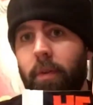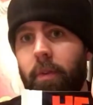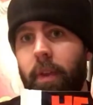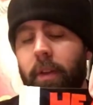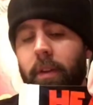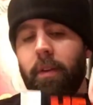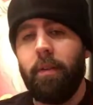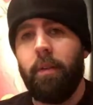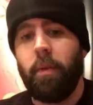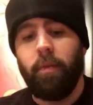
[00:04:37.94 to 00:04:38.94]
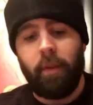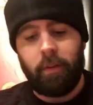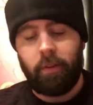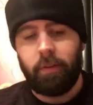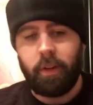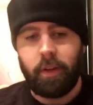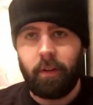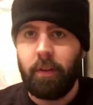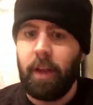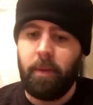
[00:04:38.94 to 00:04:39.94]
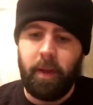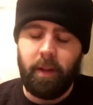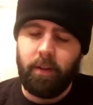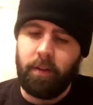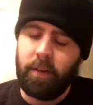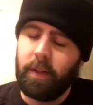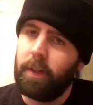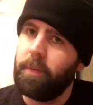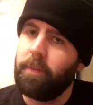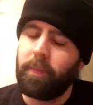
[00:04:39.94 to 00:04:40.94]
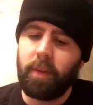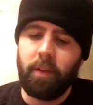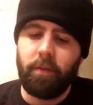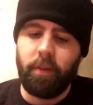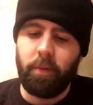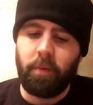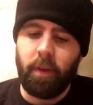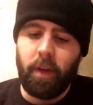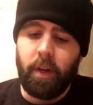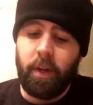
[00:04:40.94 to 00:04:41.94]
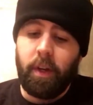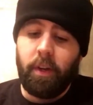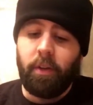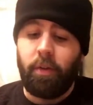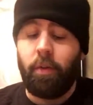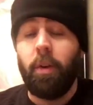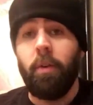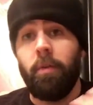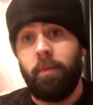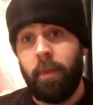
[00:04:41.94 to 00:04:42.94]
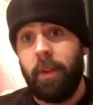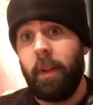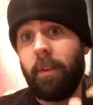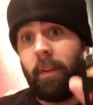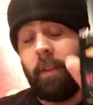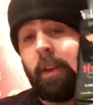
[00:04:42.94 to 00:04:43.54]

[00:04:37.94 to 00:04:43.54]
or the movies, the animated films. Crow, but not just